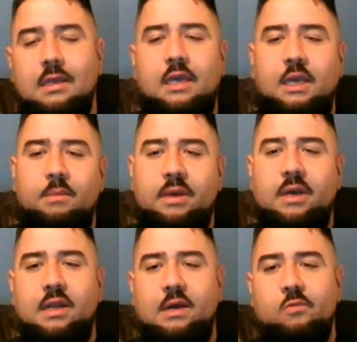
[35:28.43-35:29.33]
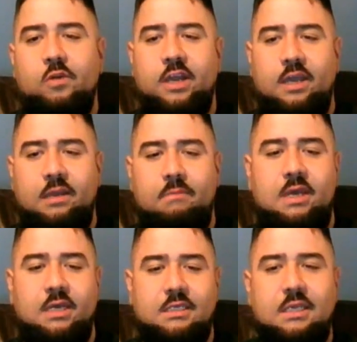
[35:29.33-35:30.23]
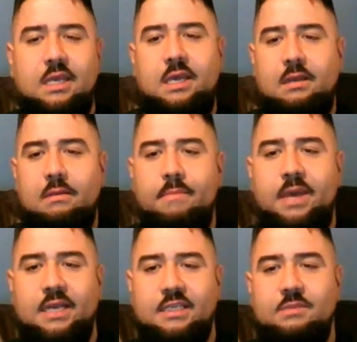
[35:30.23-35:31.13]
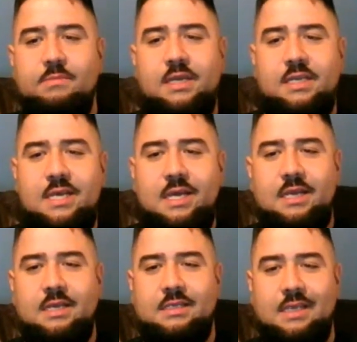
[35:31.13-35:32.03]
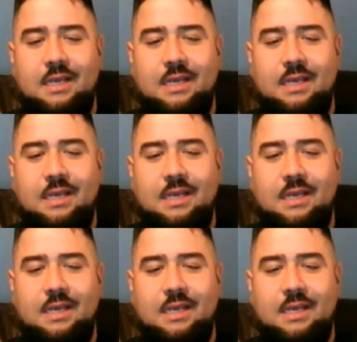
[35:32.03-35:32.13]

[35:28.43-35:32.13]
Keep it up, remix, it makes me dance.